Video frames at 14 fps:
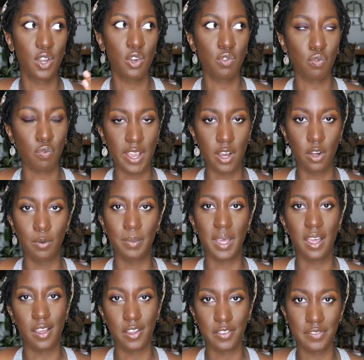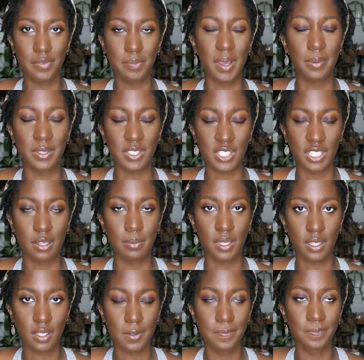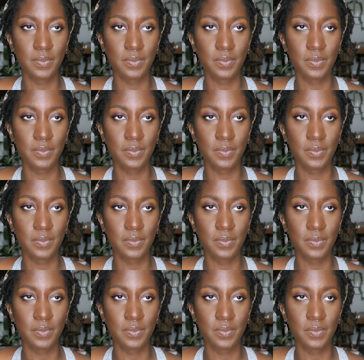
realm of publishing a book.